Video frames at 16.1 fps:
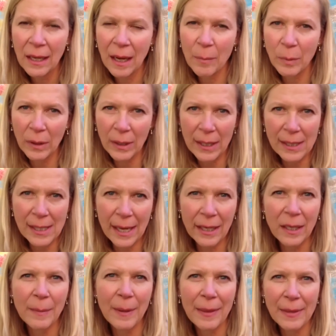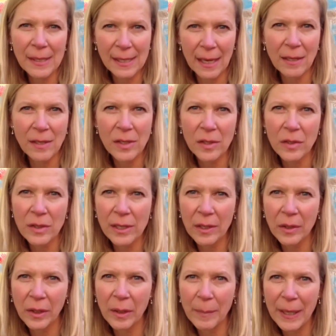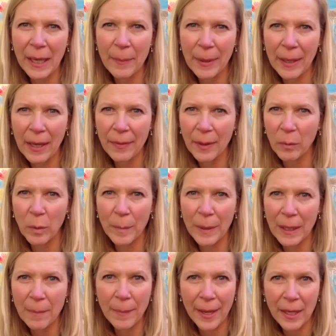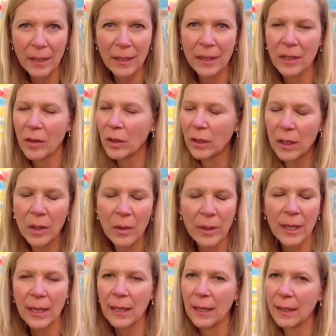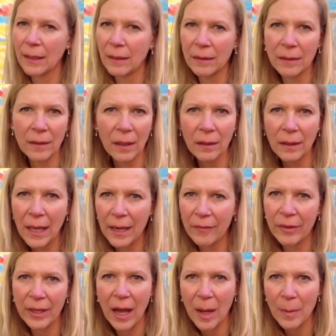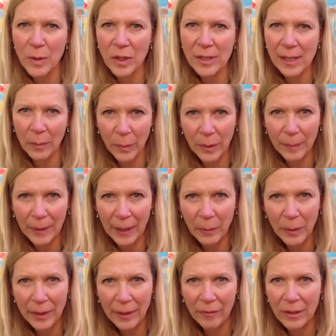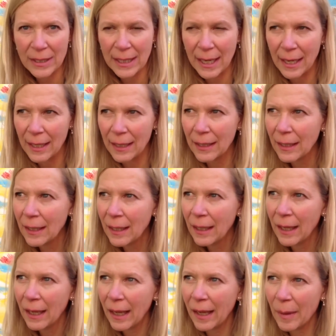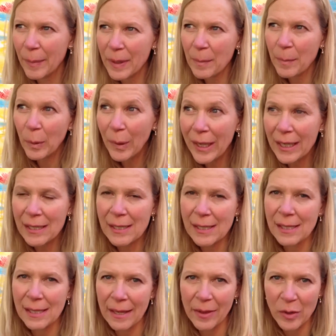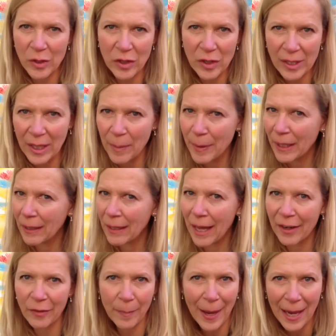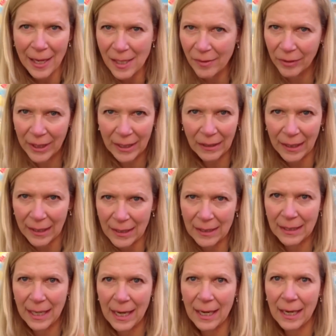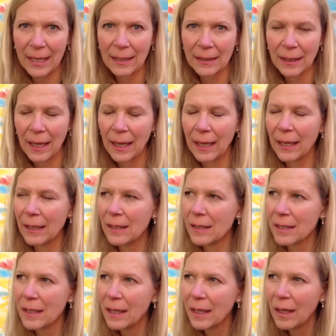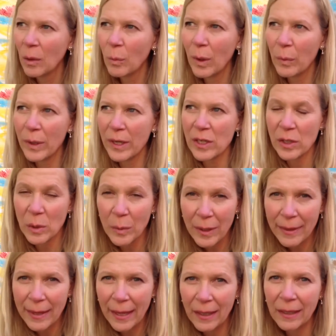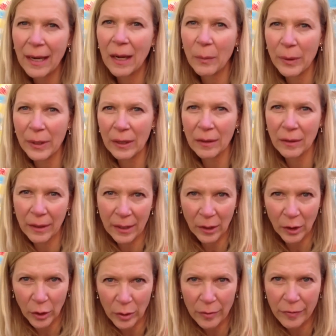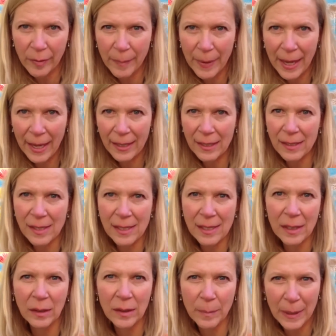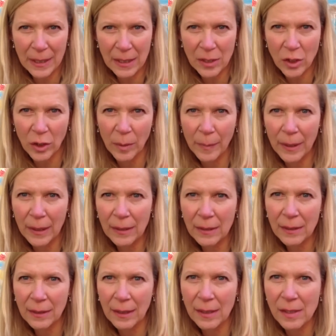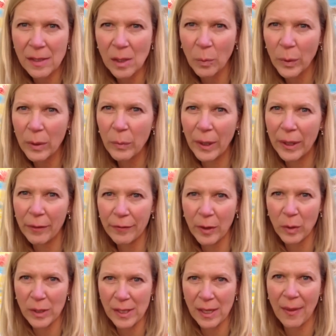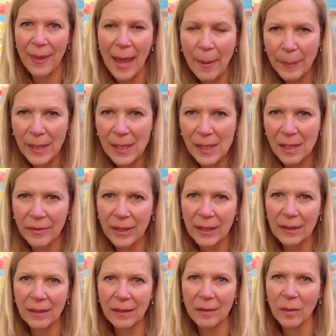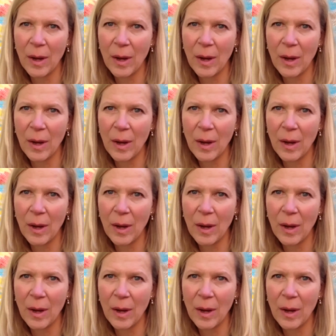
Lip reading: I'm really excited about the sensors that are going to be coming out that will be embedded in our clothing and in a lot of the objects that we play with every day. But the point is that there's just going to be a lot of passively collected data, and what we do with that and how we can learn from that is still to be determined. And so we want to focus on that piece of it.